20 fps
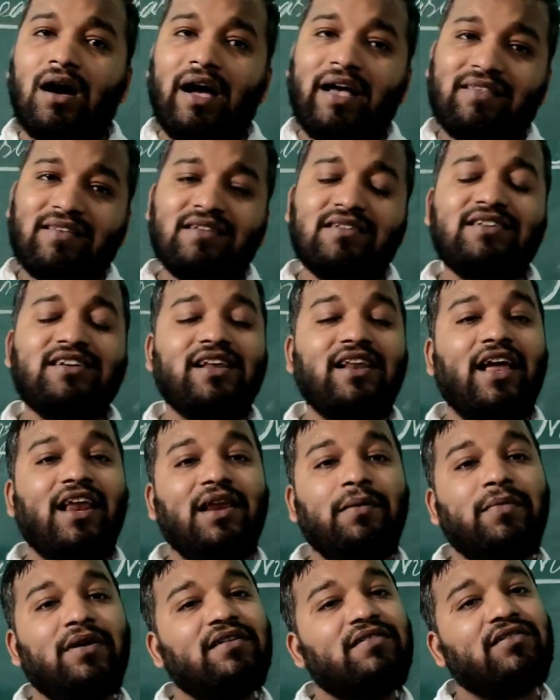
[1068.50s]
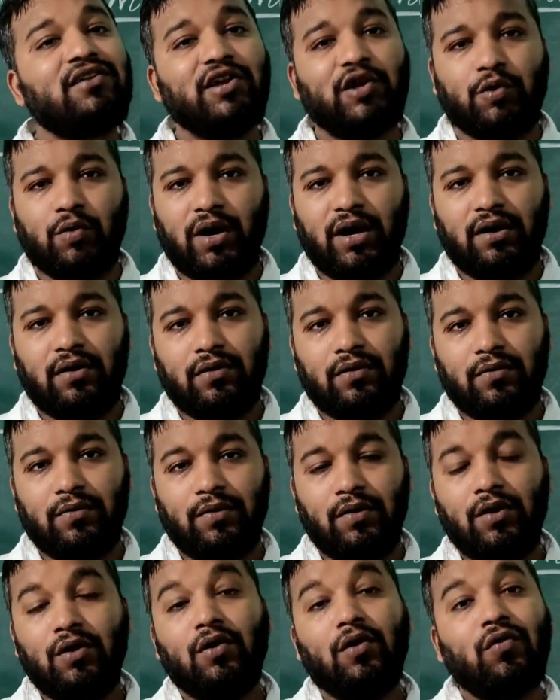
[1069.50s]
essential elements required.
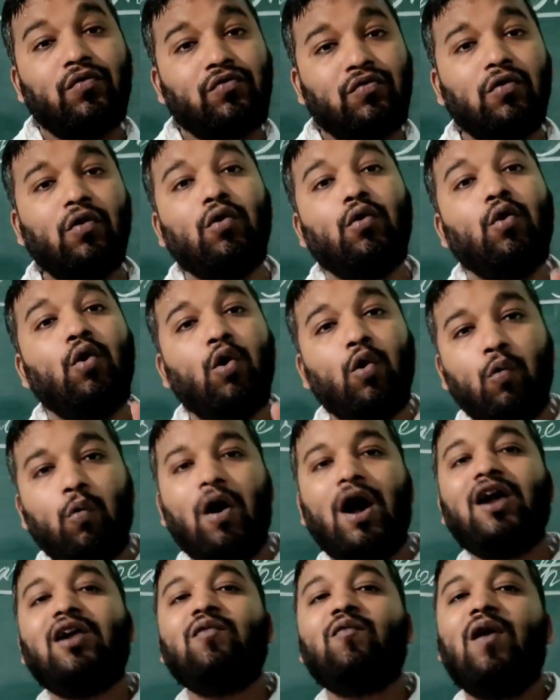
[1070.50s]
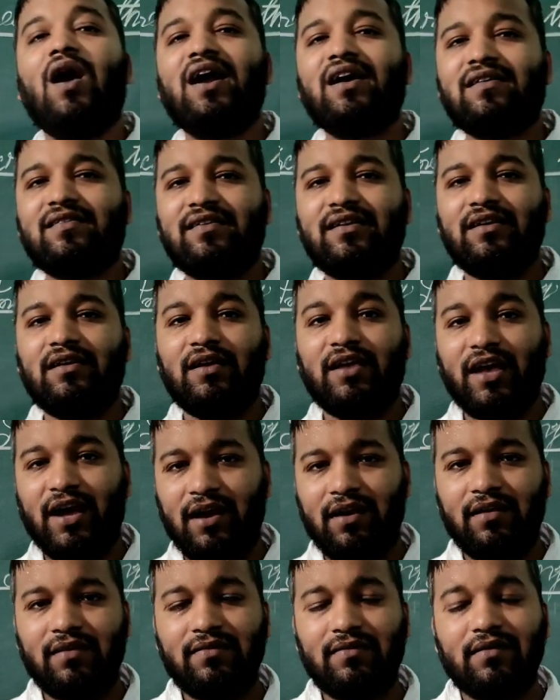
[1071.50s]
So what works
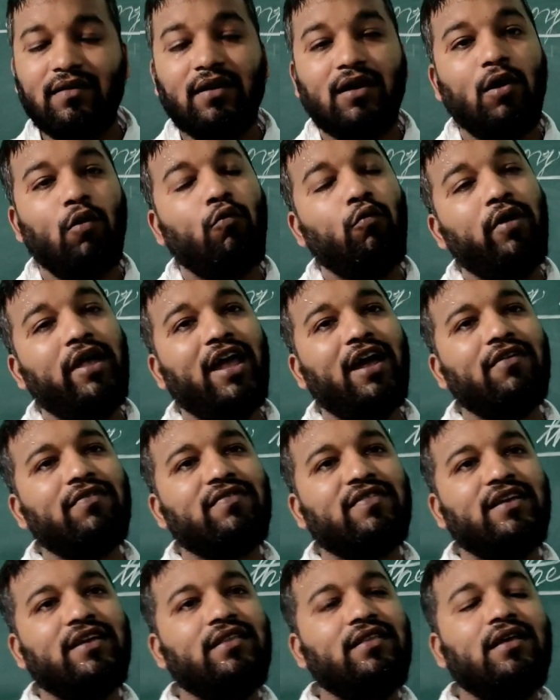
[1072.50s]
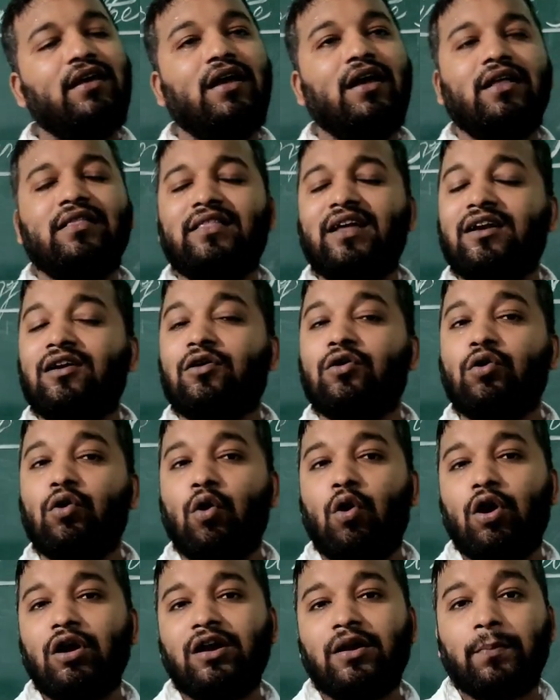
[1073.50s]
here is, we have seen that
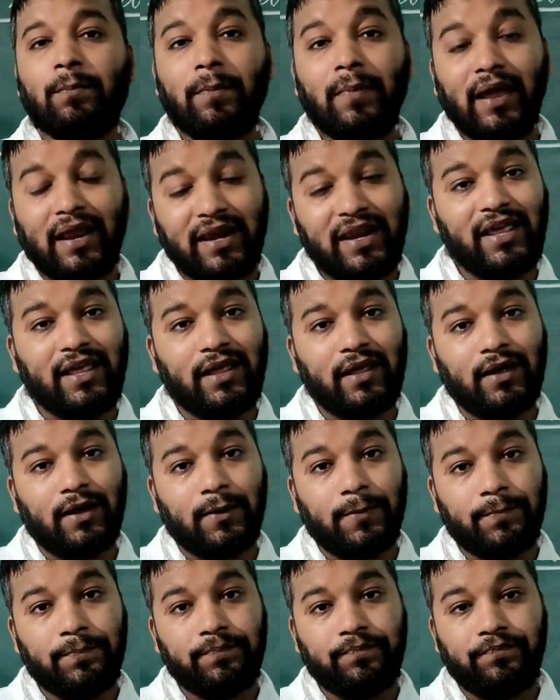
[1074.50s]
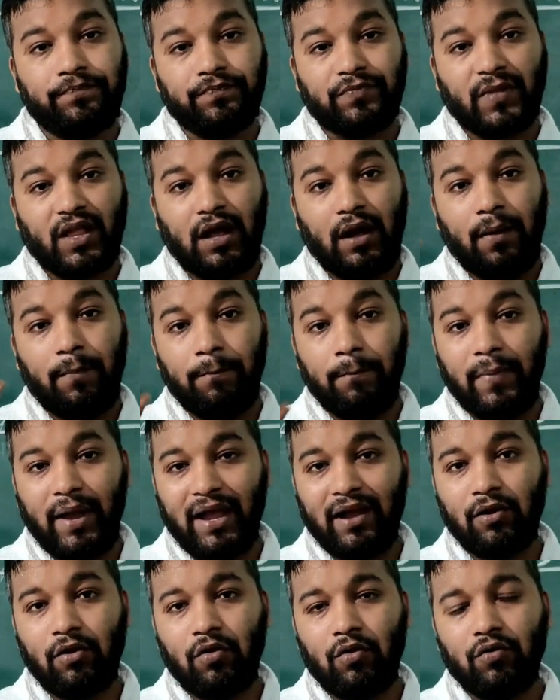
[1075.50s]
not many
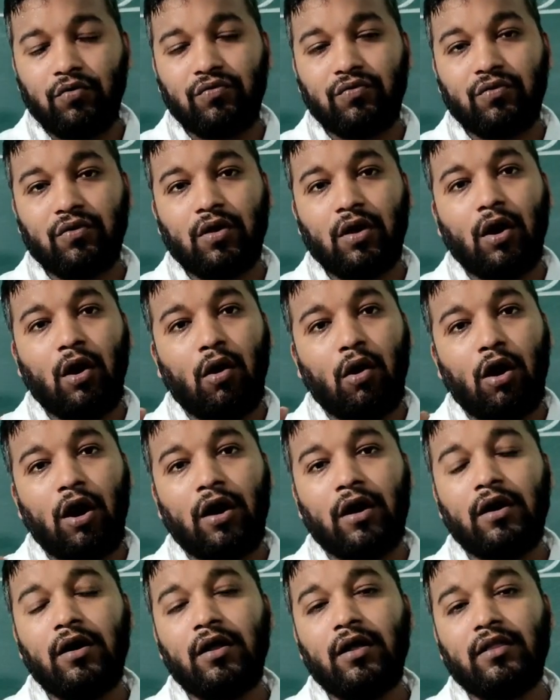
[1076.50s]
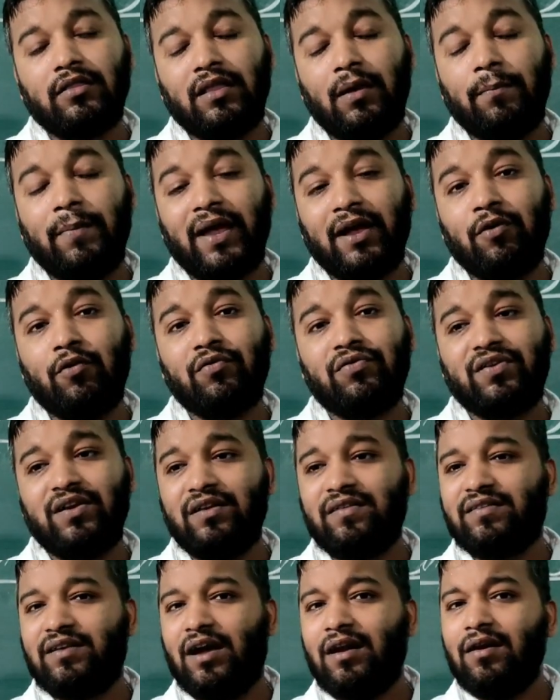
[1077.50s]
mangoes or the mango
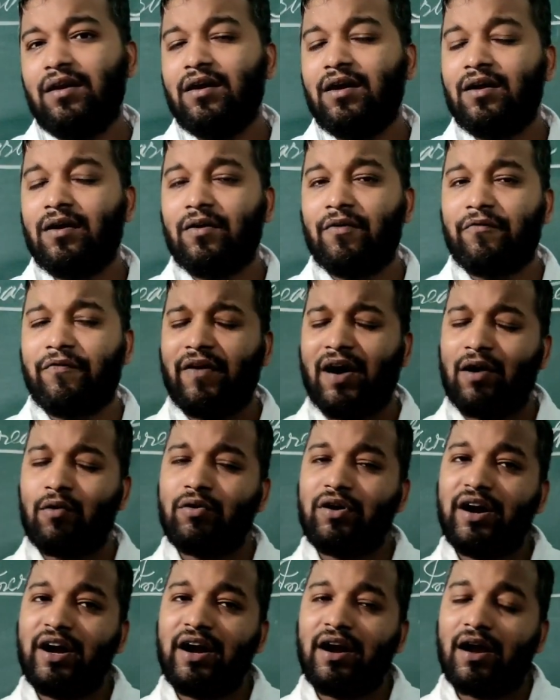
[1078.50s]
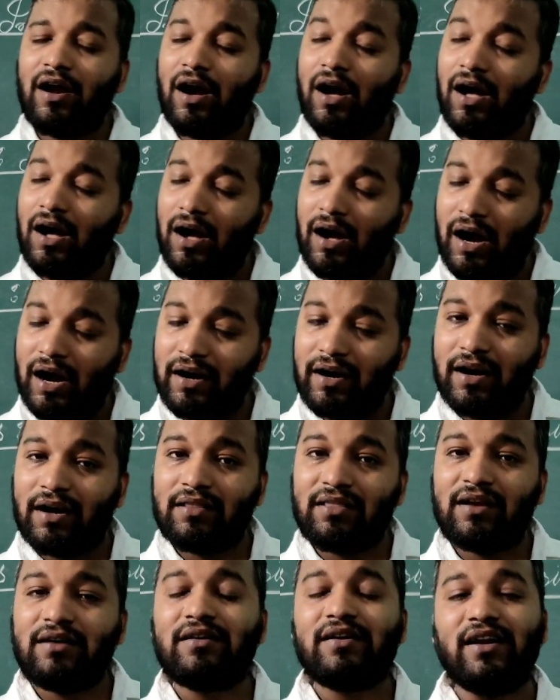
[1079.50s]
seeds are found under
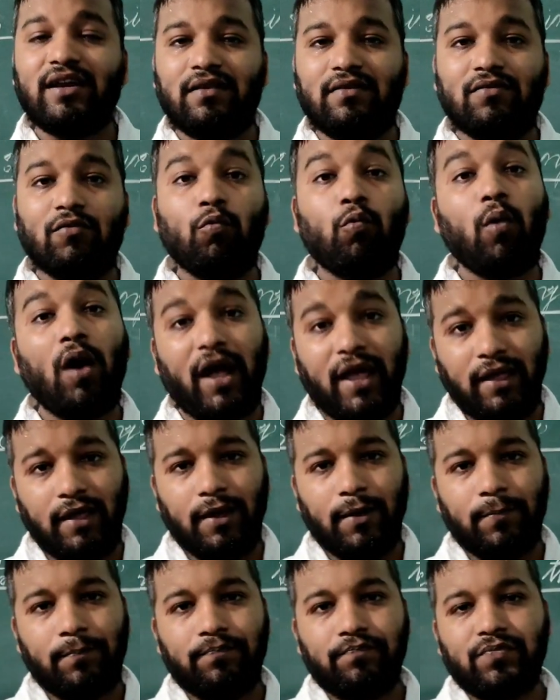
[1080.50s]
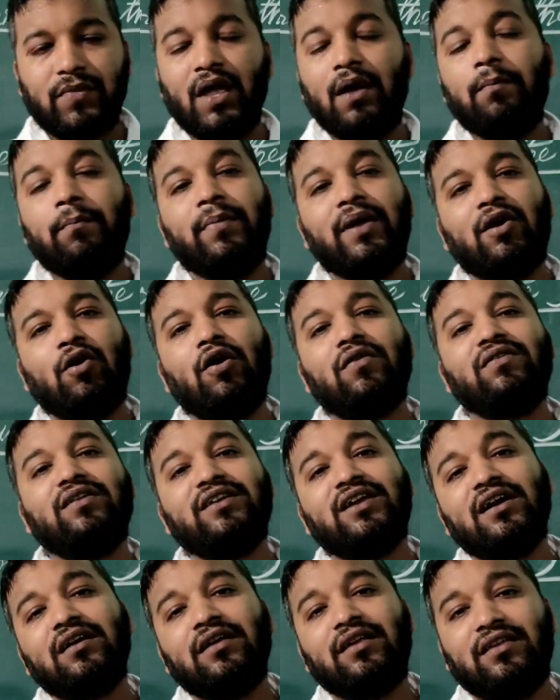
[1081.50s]
the trees. Why? Because
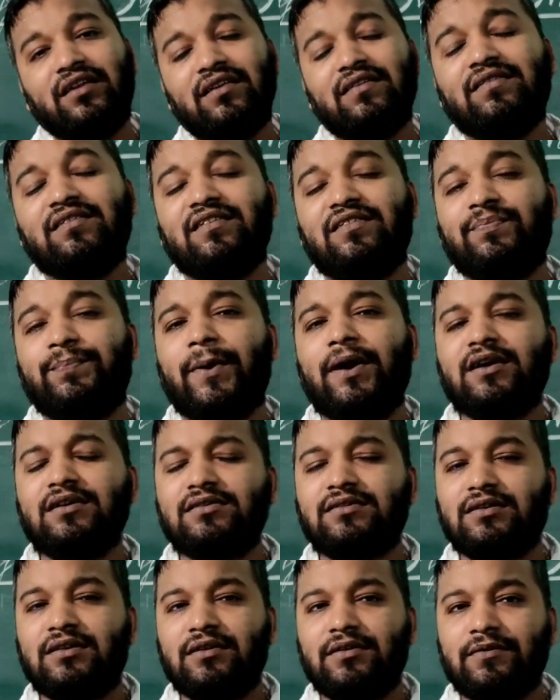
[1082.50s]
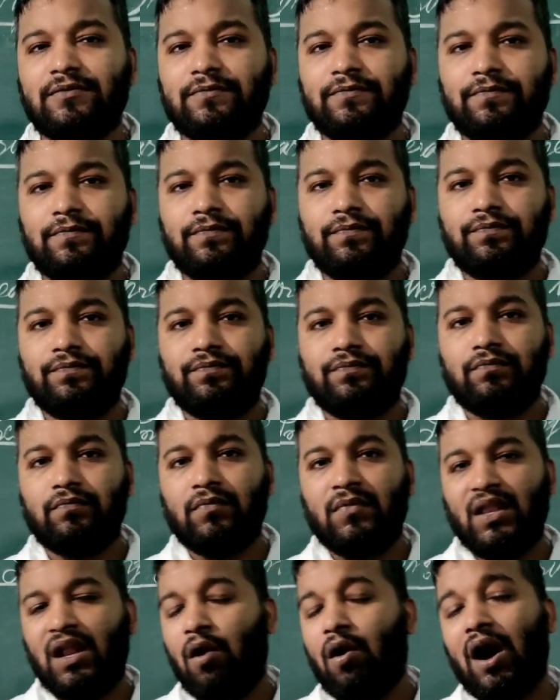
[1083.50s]
it dispersed.
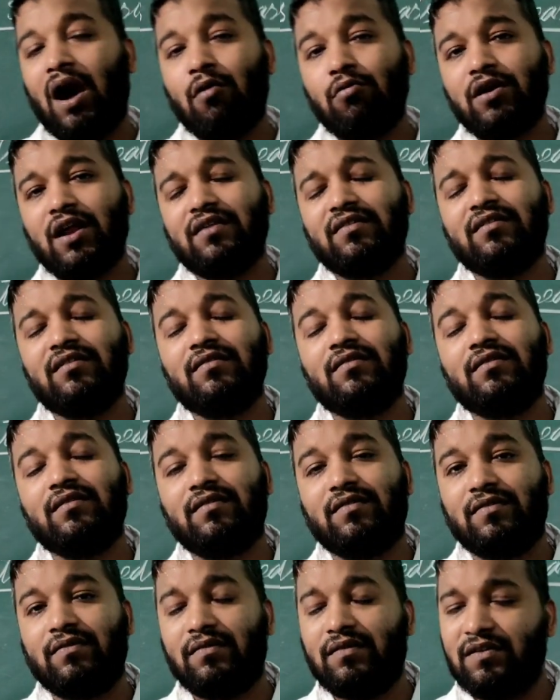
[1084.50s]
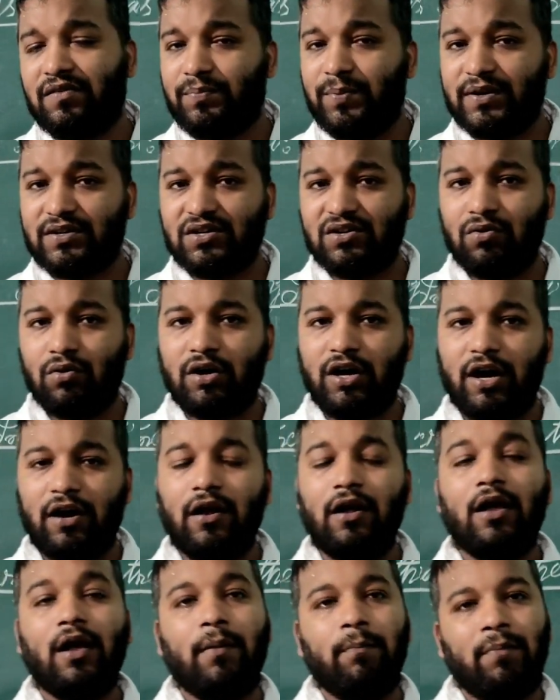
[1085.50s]
Now how does this dispersion occur?
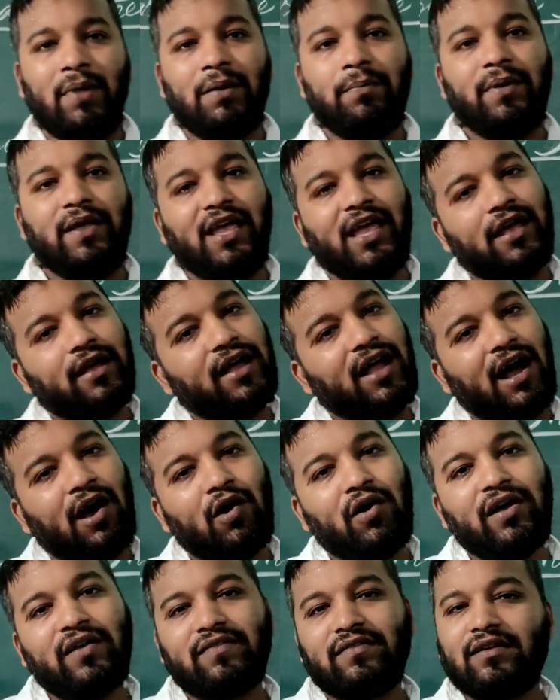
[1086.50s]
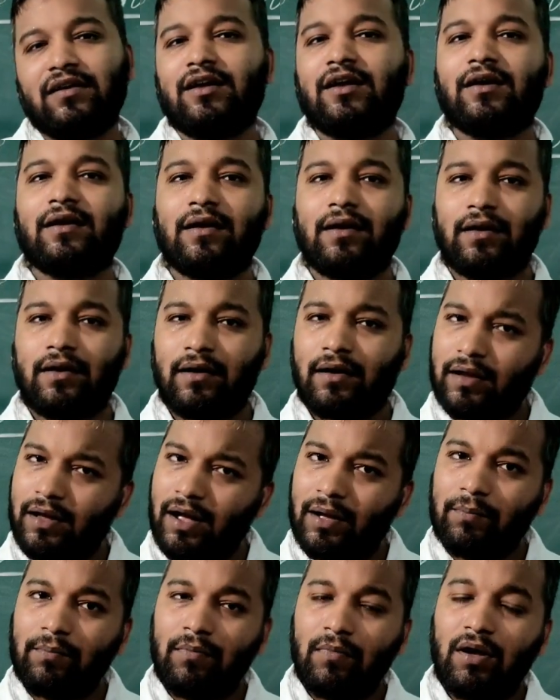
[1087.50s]
Maybe a cow has
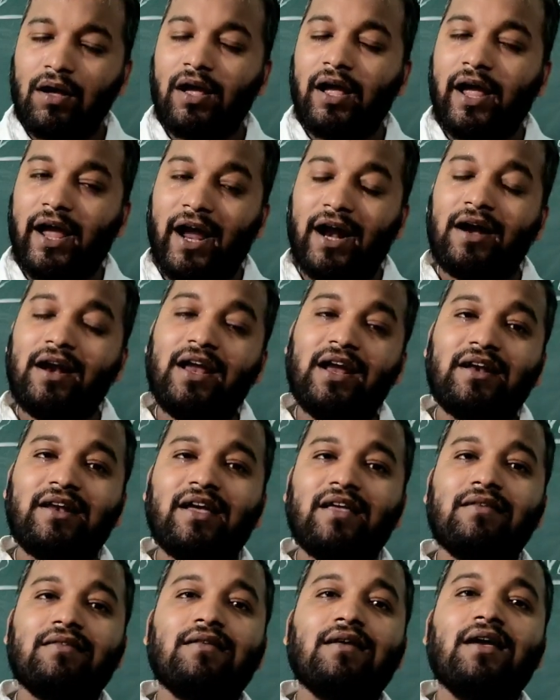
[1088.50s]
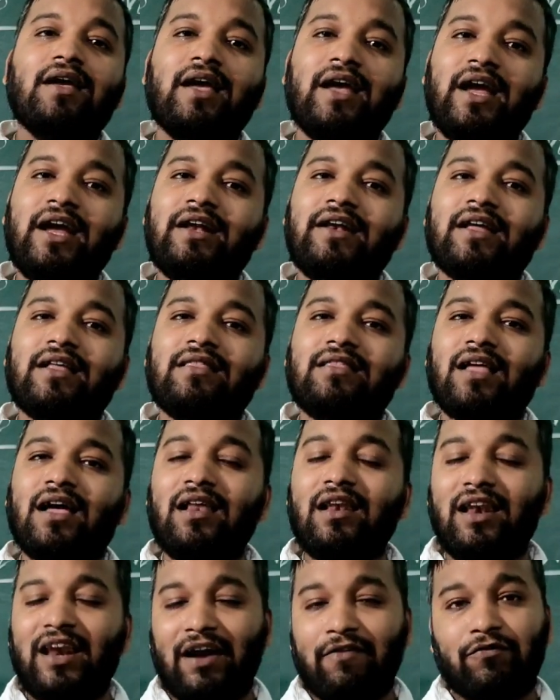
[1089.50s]
come and it has eaten the
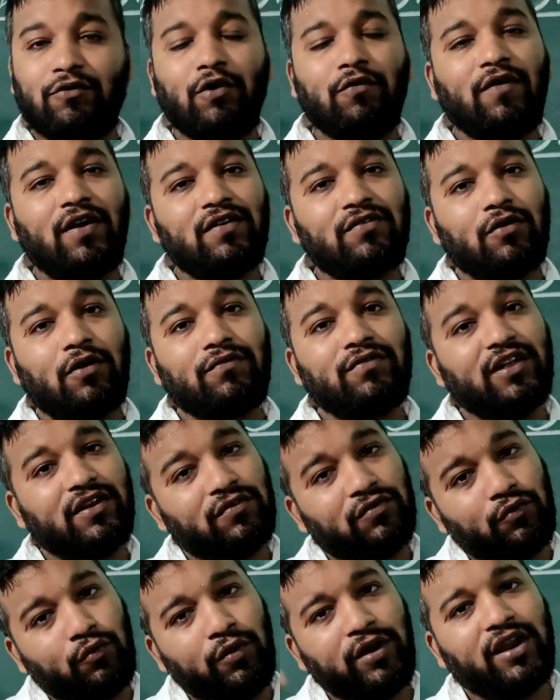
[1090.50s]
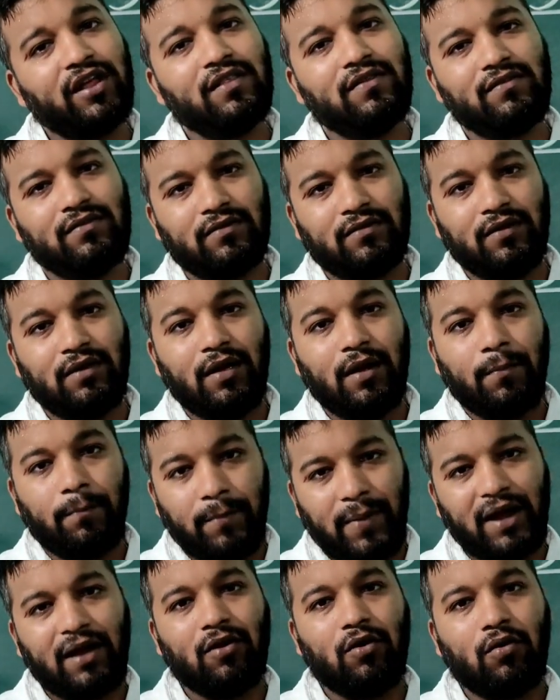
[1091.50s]
leftovers of that squirrel's
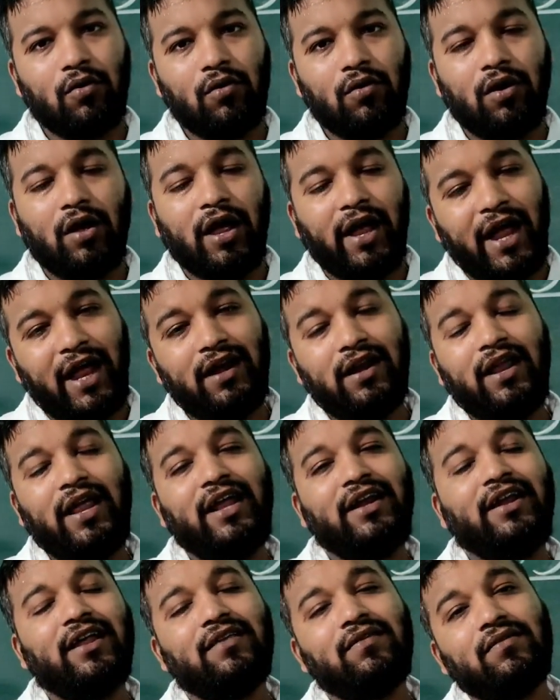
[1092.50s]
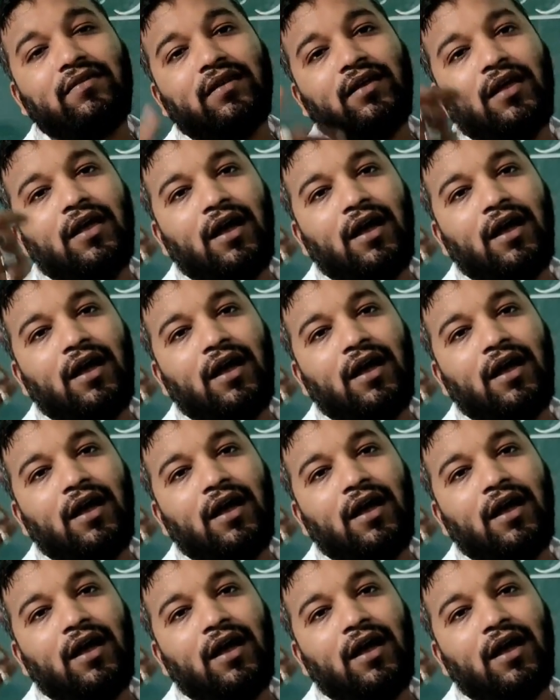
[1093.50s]
mango and it has